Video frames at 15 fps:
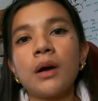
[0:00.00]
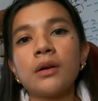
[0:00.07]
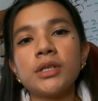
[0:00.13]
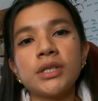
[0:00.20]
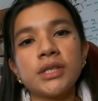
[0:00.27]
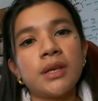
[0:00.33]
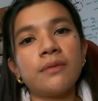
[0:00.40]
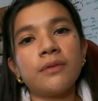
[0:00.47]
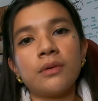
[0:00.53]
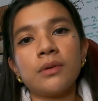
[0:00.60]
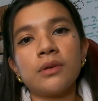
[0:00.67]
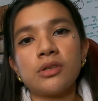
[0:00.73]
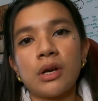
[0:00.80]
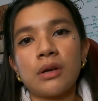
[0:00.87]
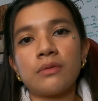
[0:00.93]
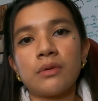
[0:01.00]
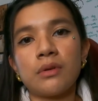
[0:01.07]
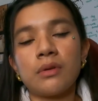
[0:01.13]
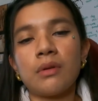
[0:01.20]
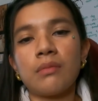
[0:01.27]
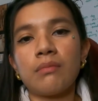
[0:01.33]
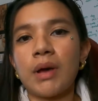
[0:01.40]
I'll just give you a
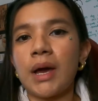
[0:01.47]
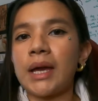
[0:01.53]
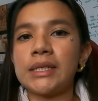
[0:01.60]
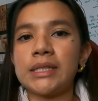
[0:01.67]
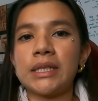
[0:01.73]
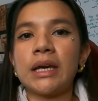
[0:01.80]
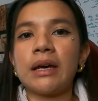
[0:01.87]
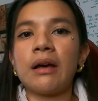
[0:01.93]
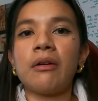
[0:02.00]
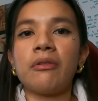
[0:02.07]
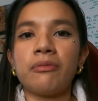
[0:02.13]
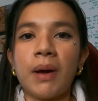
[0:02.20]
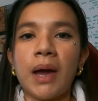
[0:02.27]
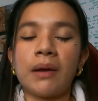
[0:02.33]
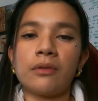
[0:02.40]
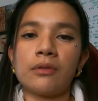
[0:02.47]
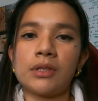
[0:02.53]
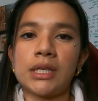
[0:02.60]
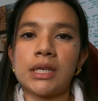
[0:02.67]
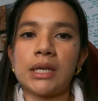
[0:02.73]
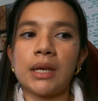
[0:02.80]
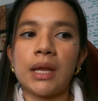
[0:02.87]
general idea of my
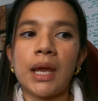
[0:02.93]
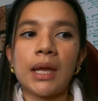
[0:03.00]
routine,